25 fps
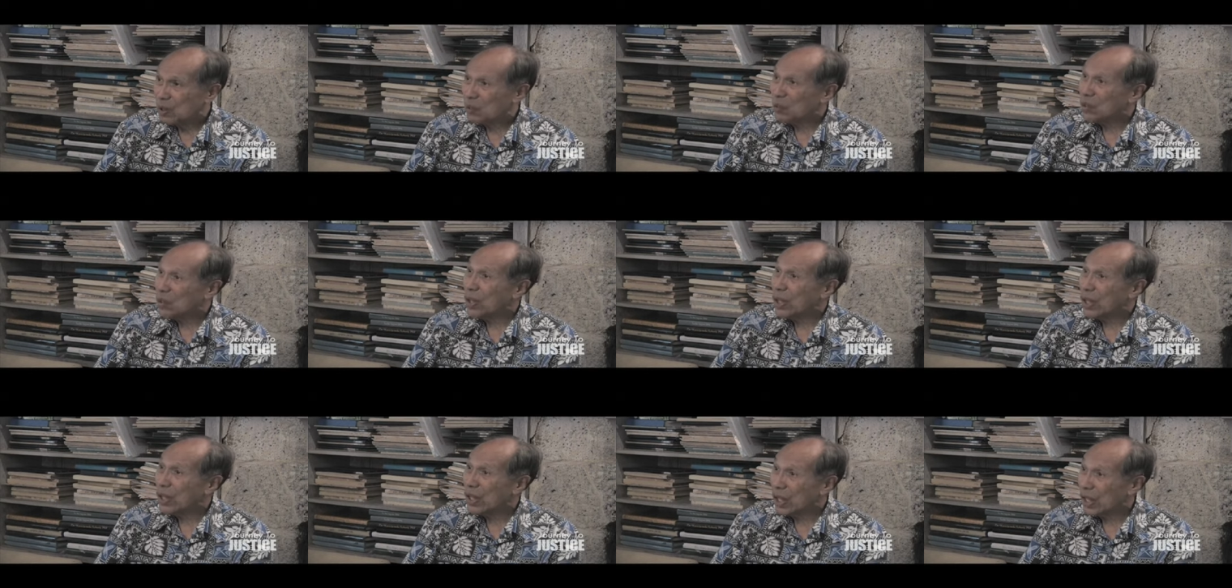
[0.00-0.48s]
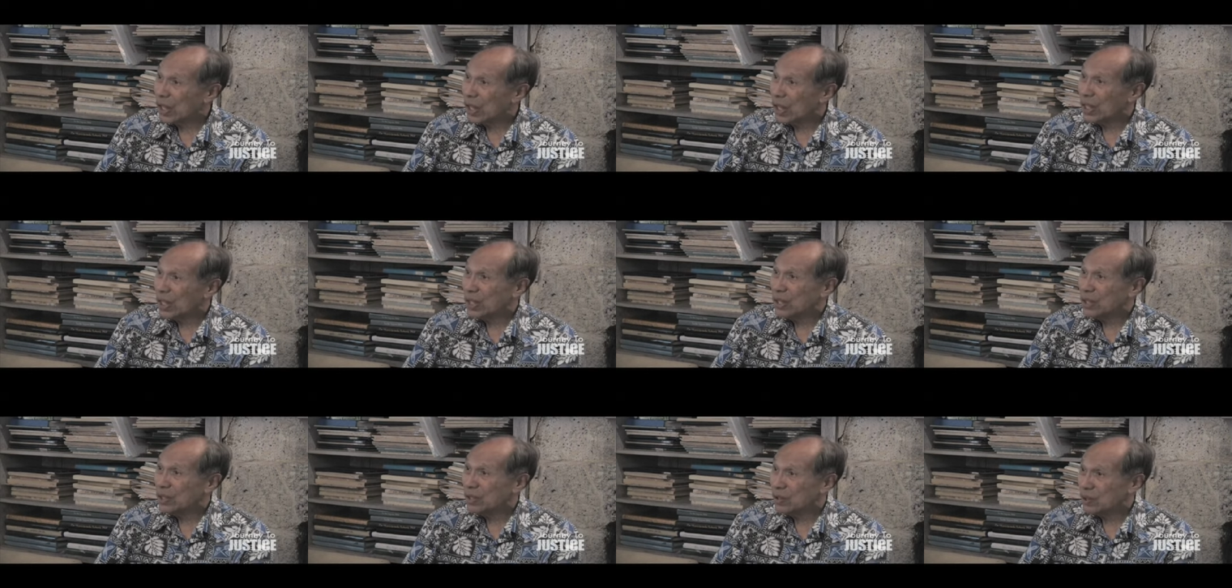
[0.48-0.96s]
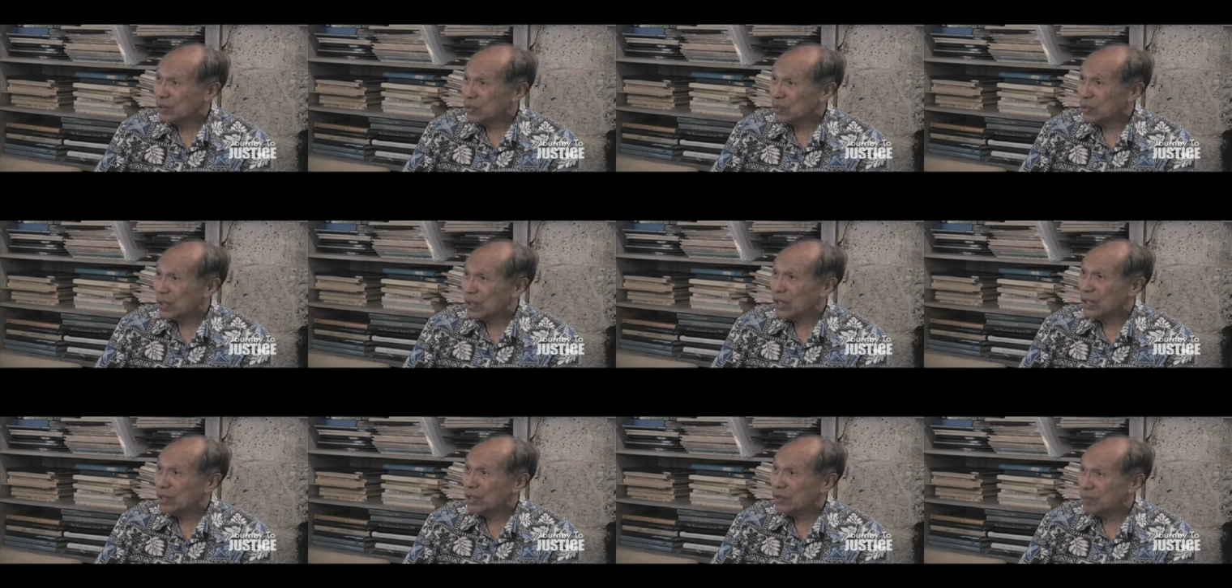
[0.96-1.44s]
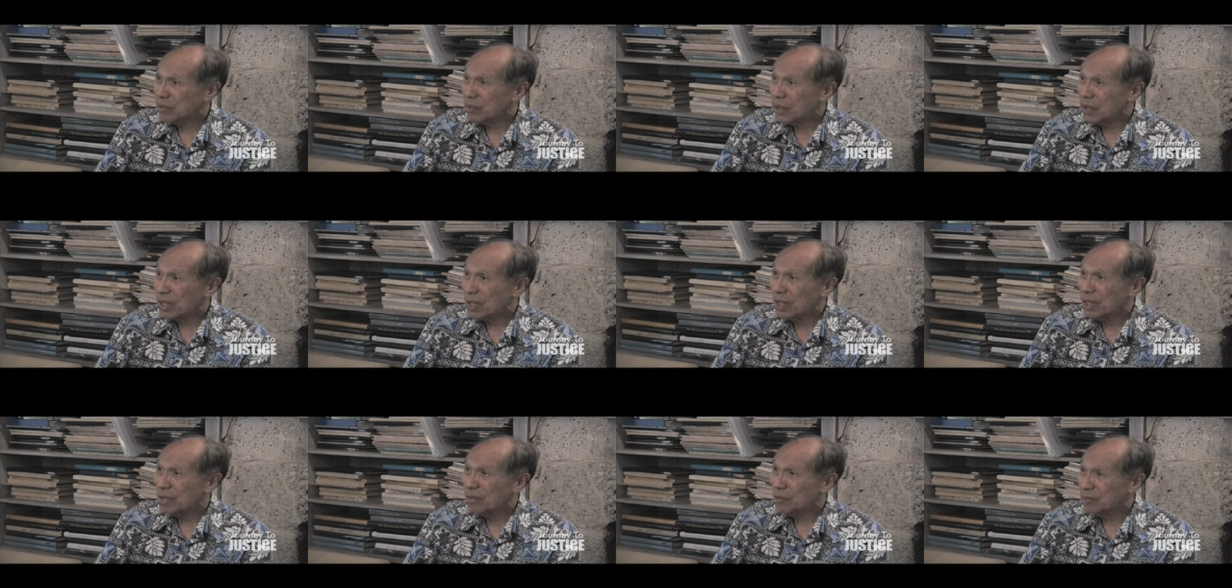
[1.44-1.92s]
where I had acquired
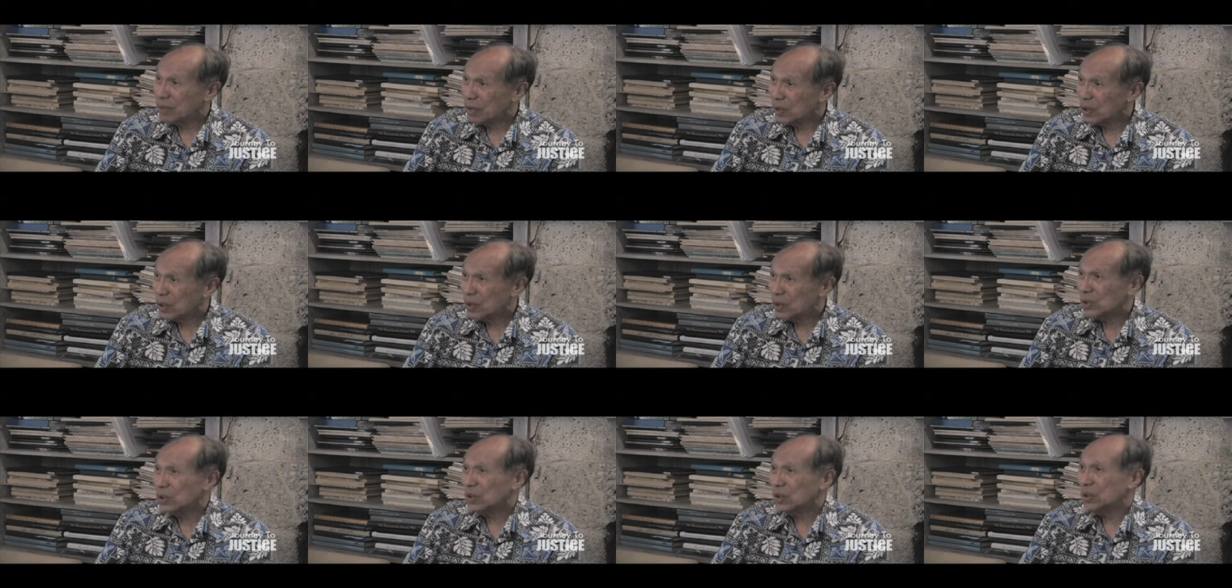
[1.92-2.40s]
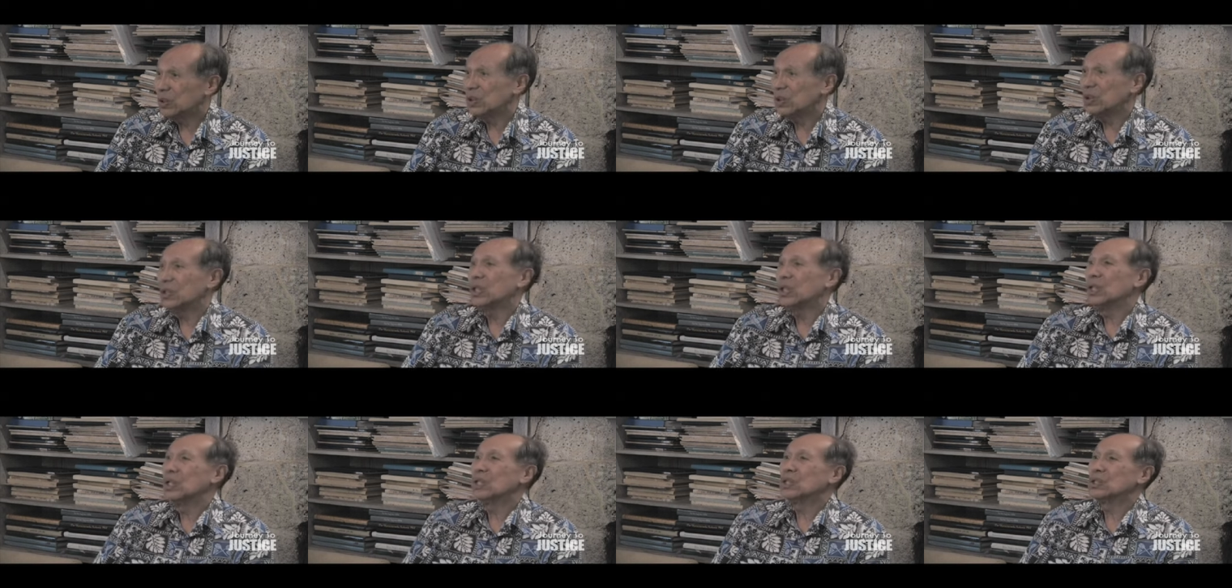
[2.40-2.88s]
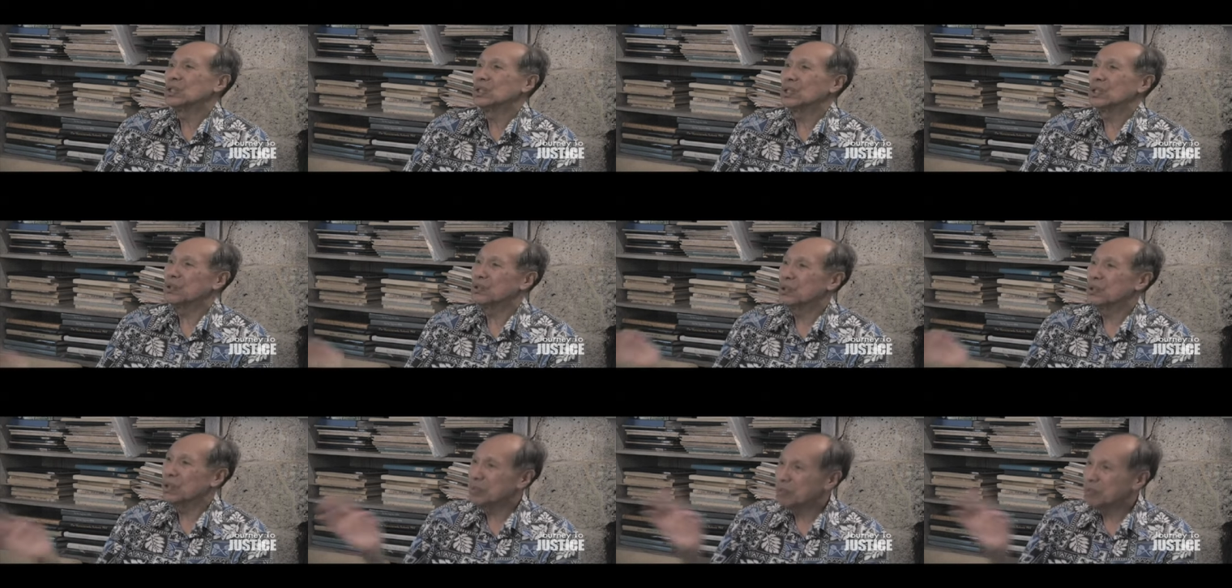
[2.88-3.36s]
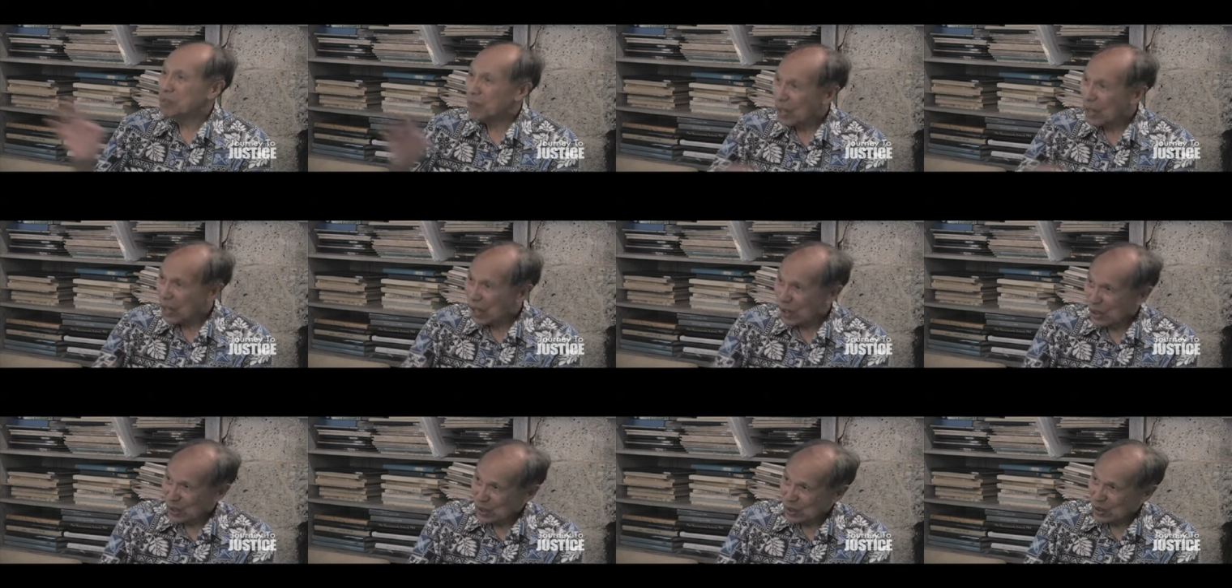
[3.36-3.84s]
my medical degree. So yeah. I went
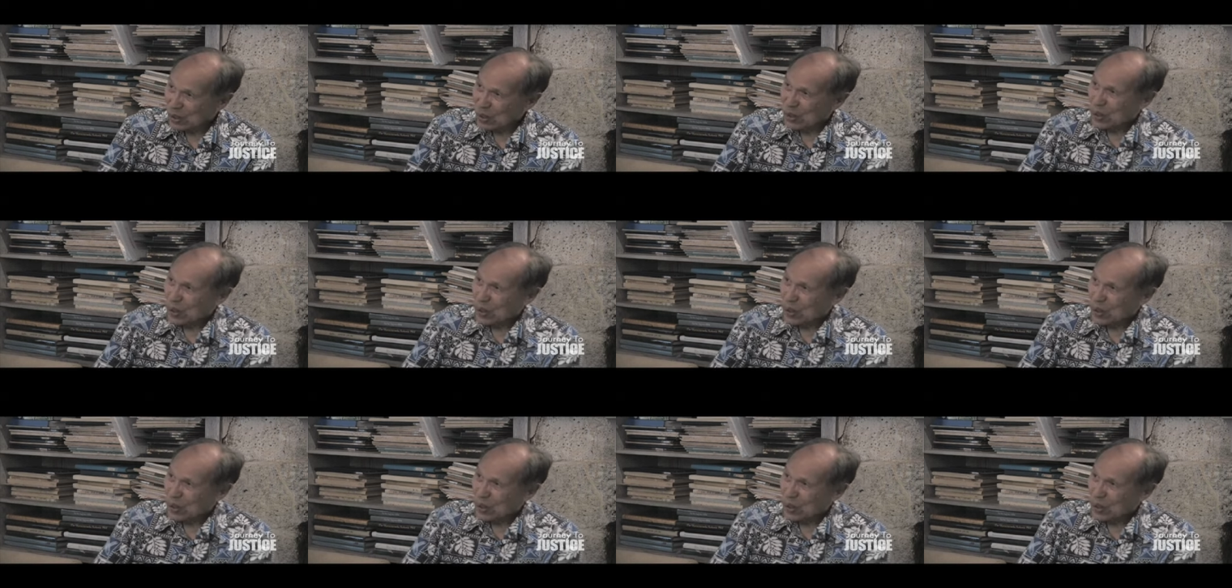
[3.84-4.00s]
back.